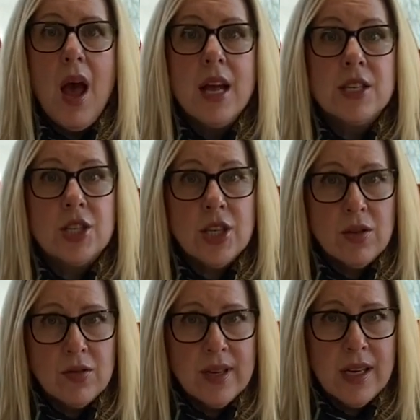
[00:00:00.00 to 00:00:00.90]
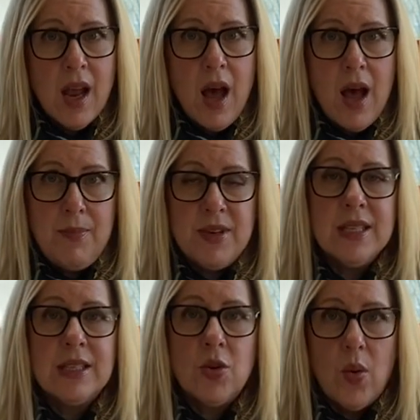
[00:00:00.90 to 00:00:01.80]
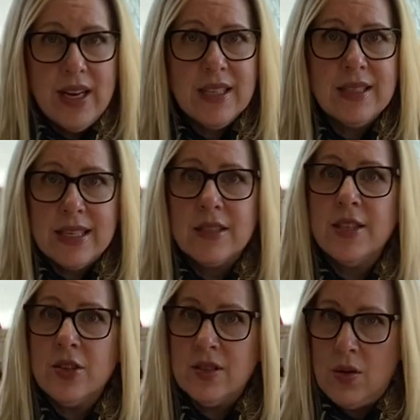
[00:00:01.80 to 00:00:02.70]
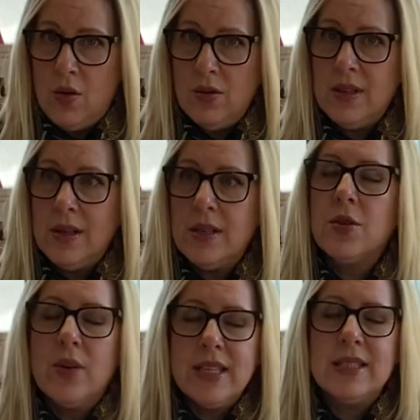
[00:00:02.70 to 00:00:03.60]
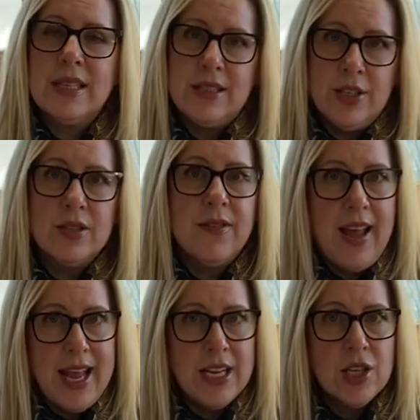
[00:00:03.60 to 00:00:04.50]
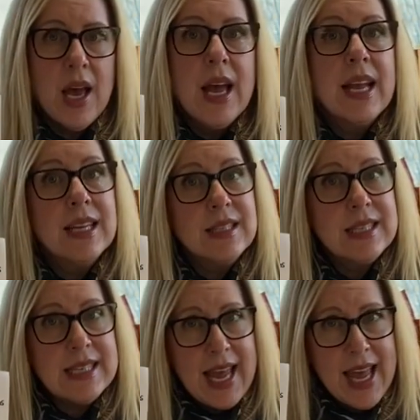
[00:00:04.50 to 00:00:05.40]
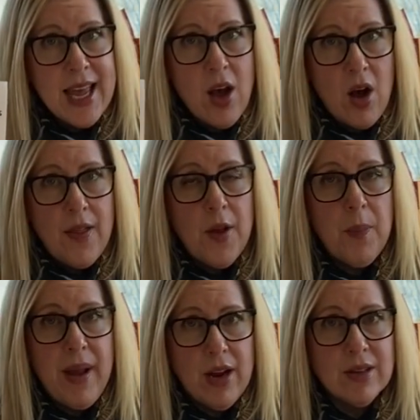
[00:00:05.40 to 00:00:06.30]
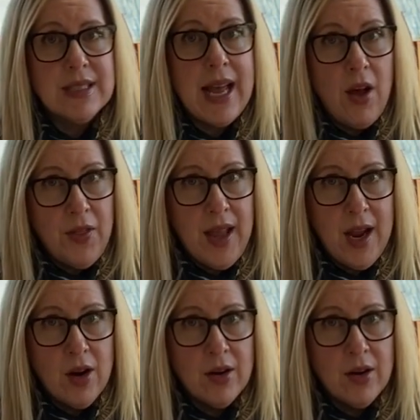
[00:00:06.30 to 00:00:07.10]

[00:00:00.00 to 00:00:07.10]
children up to 26 years of age can stay on their parents' healthcare